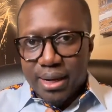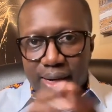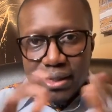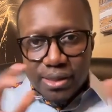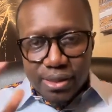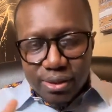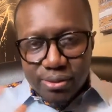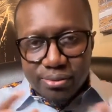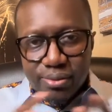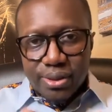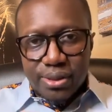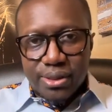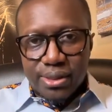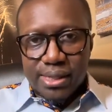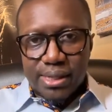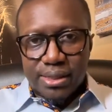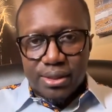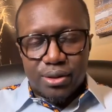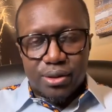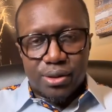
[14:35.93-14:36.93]

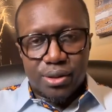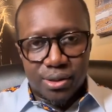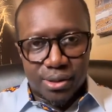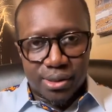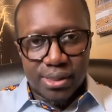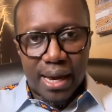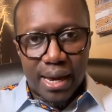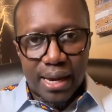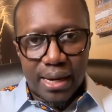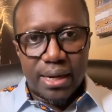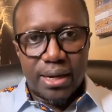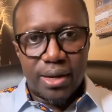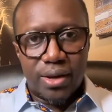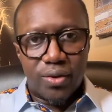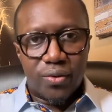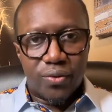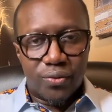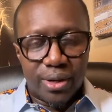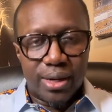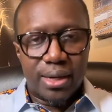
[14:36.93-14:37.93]
customers and the society
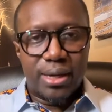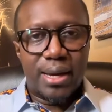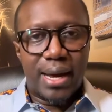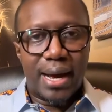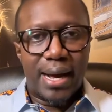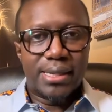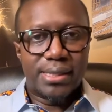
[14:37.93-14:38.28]
you're in